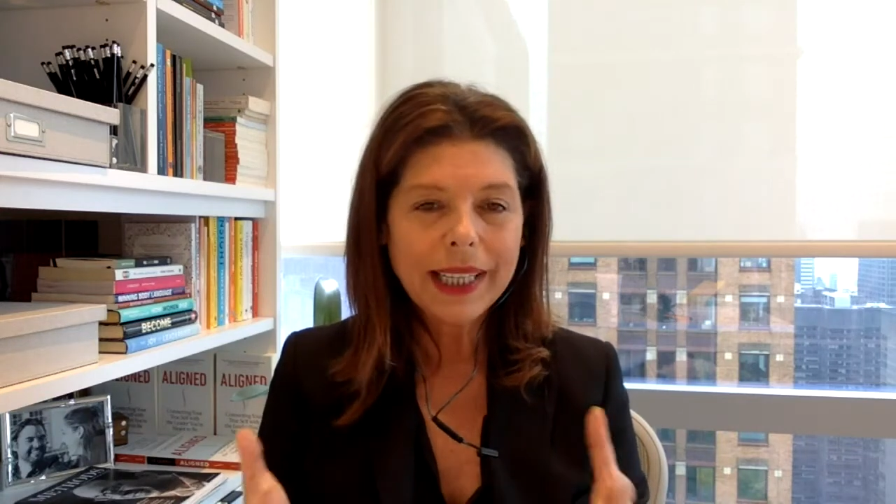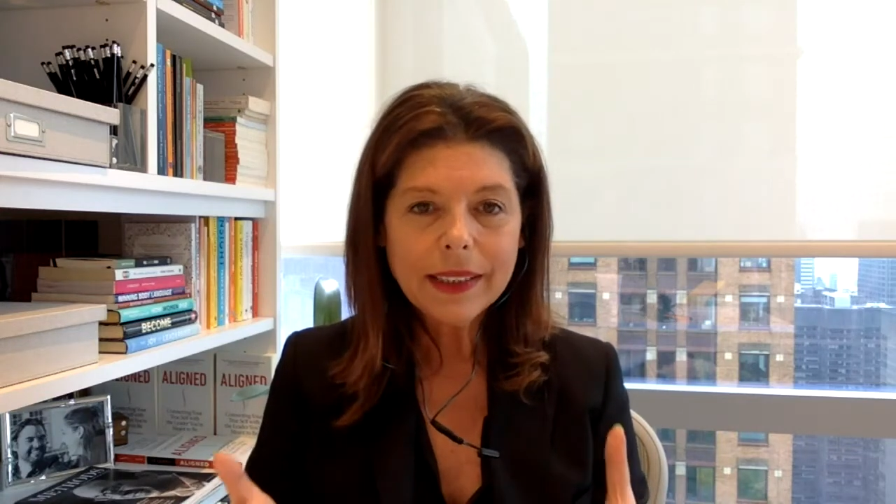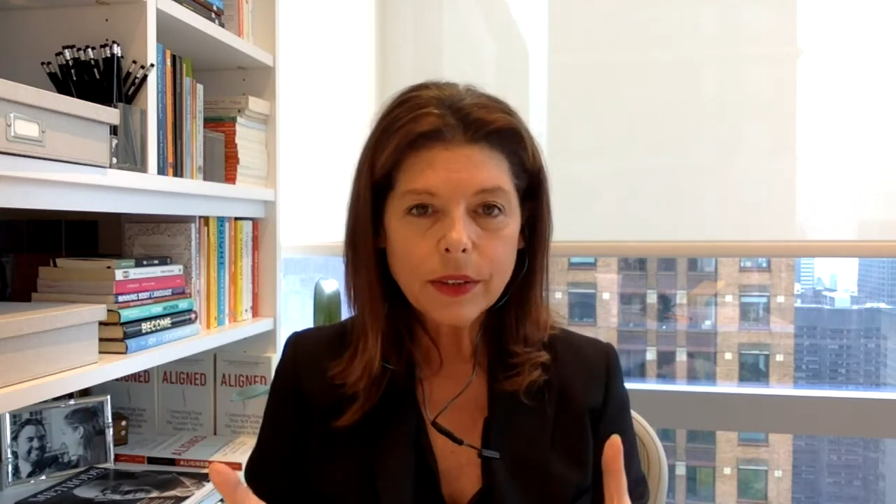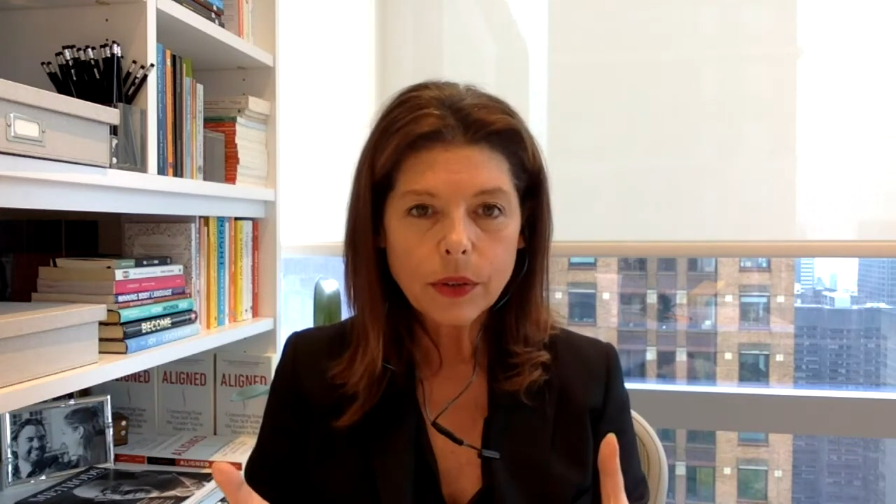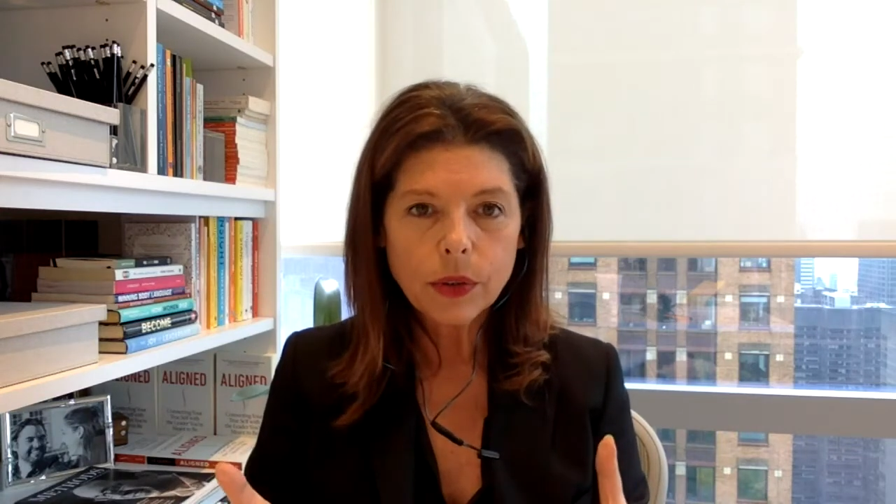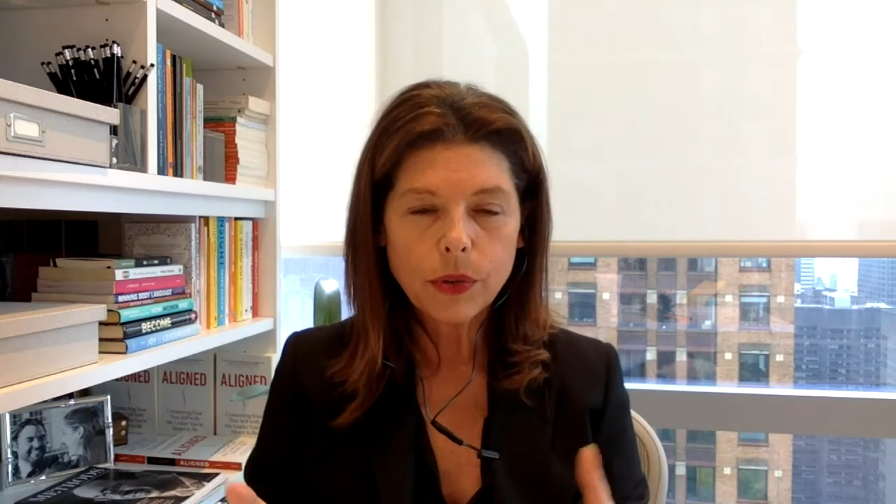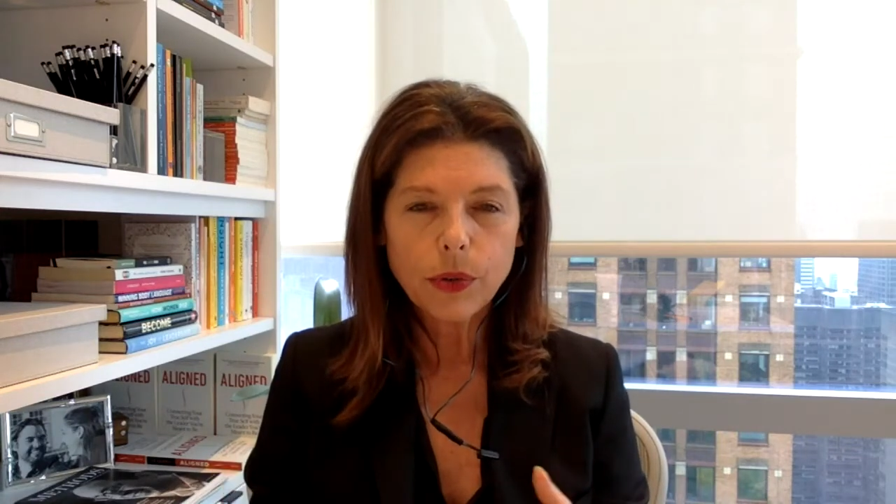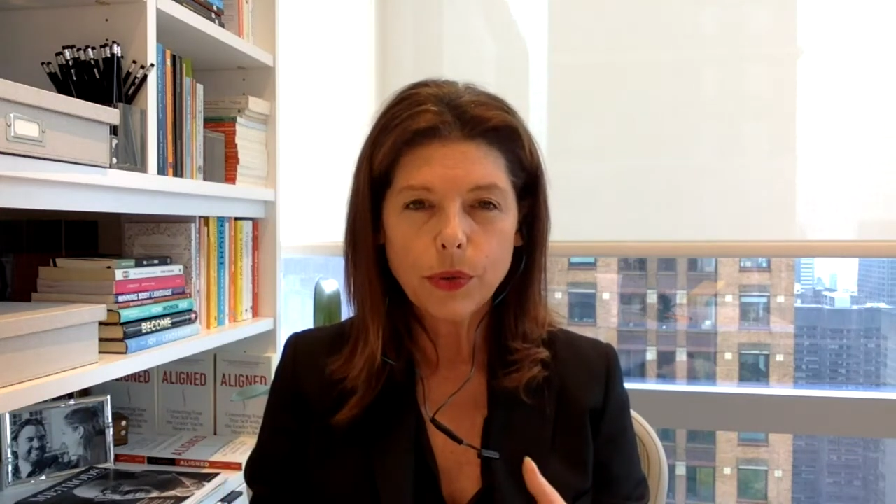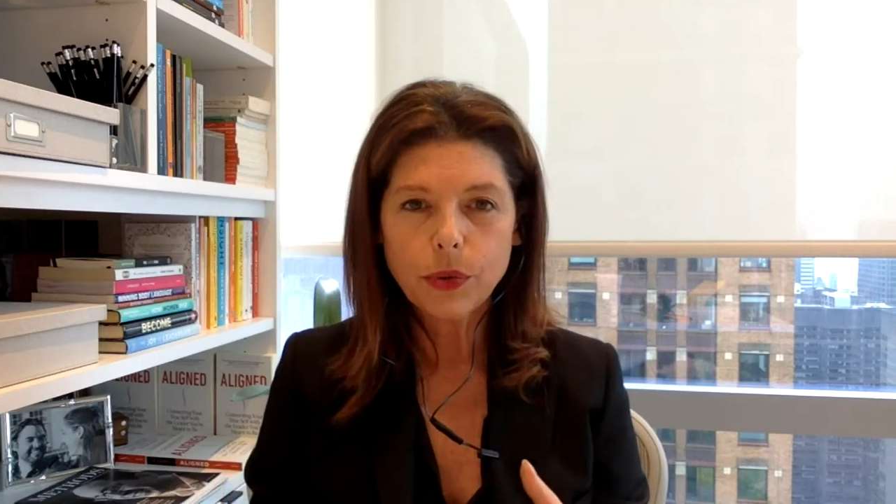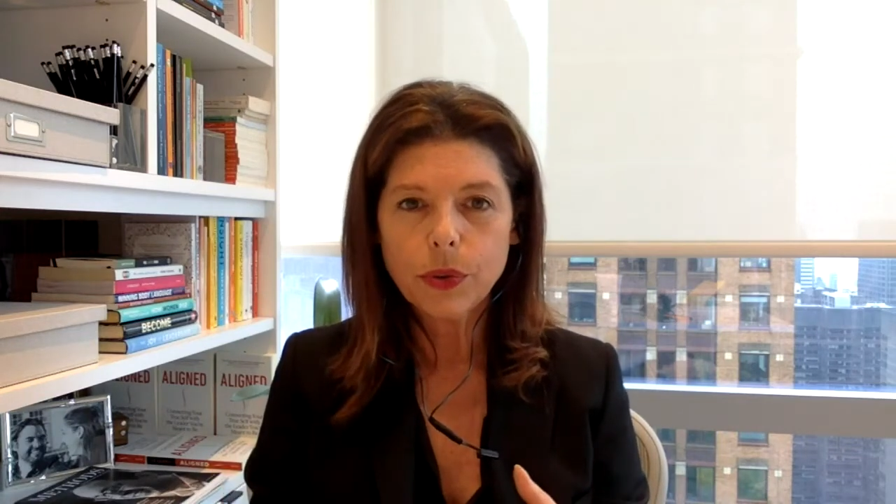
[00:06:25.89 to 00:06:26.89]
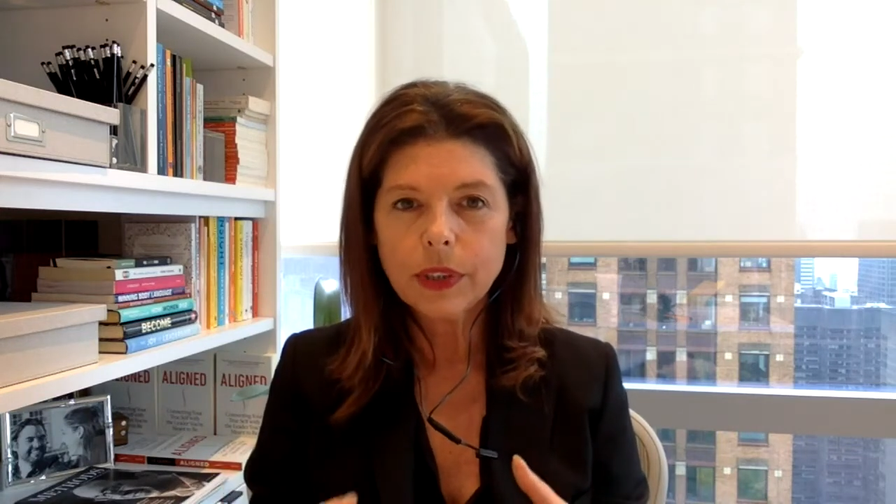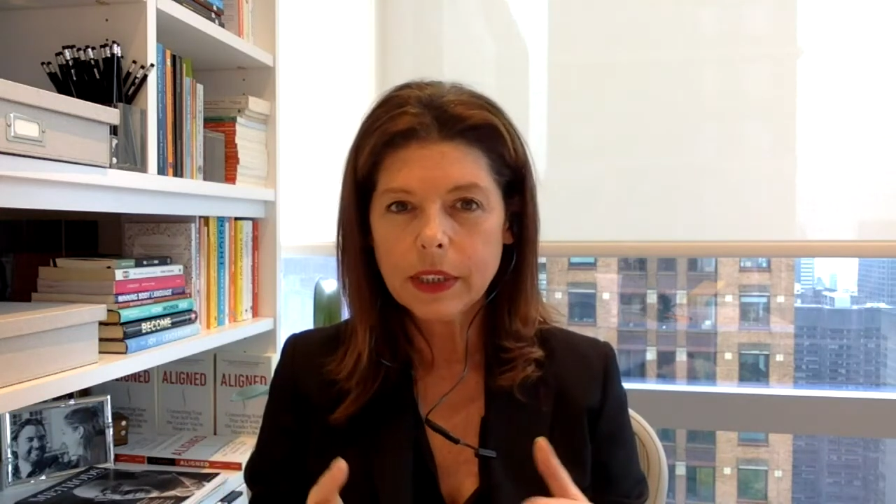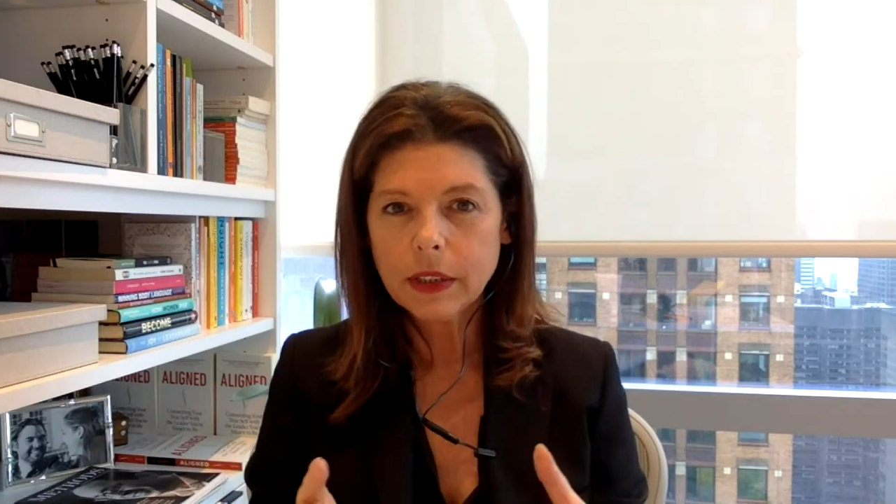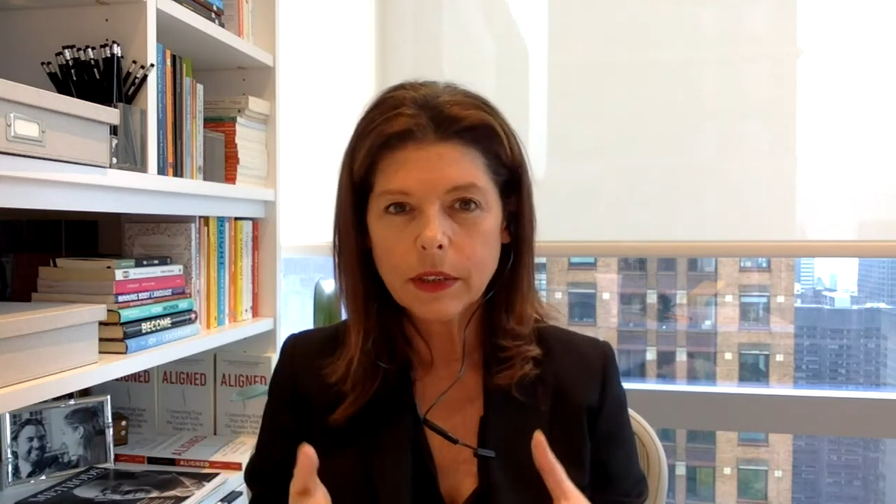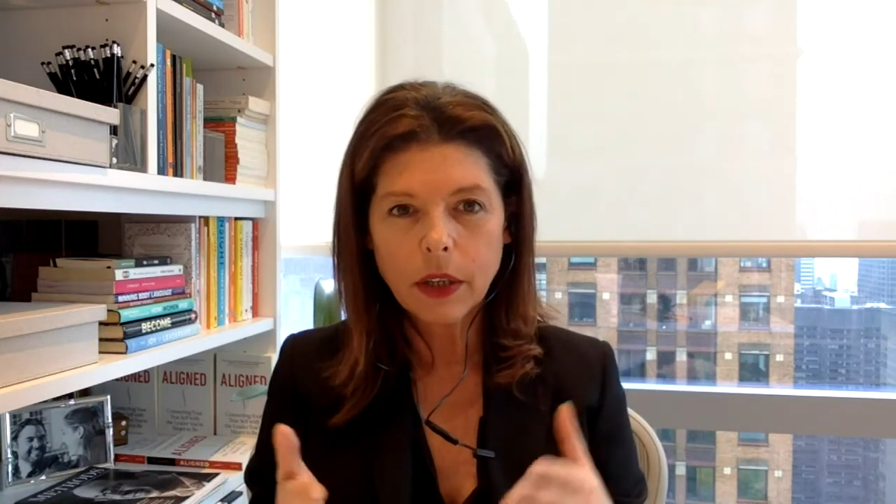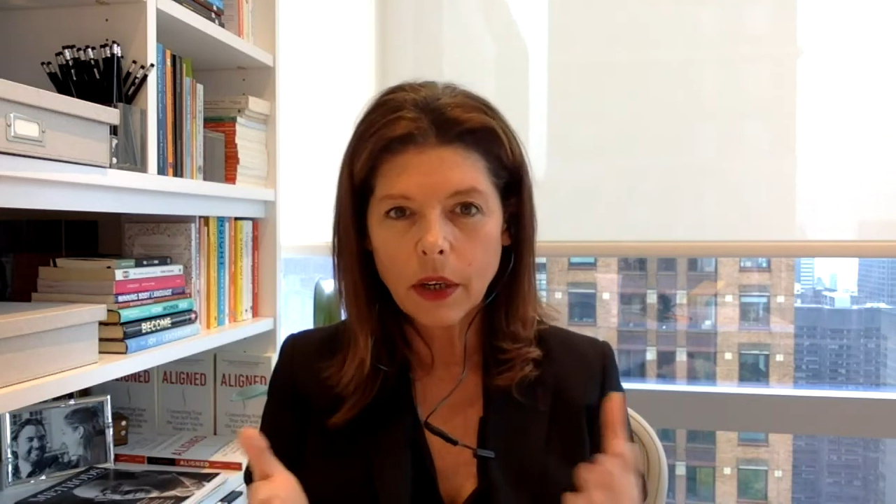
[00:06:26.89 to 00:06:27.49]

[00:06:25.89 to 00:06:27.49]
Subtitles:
listen to this